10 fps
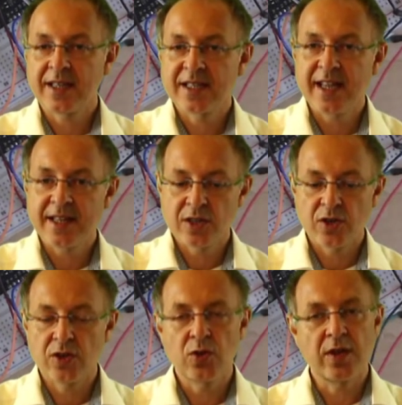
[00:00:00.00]
sensor
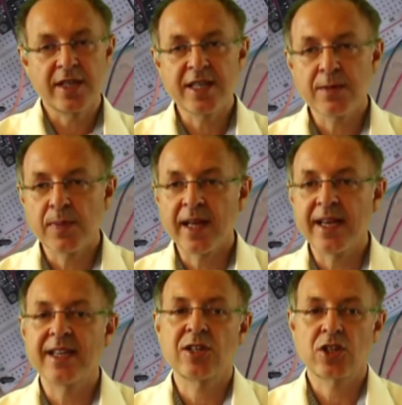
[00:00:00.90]
to a display
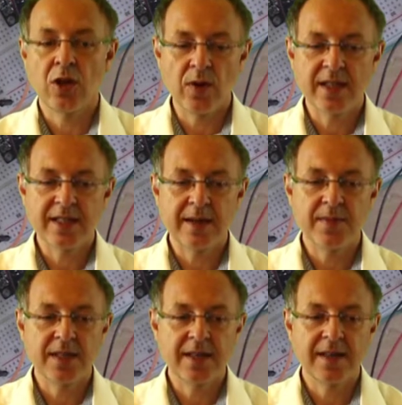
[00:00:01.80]
that's showing
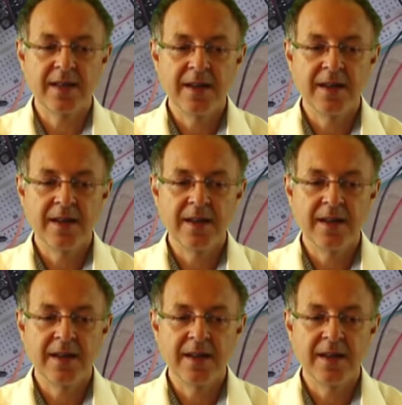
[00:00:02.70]
something.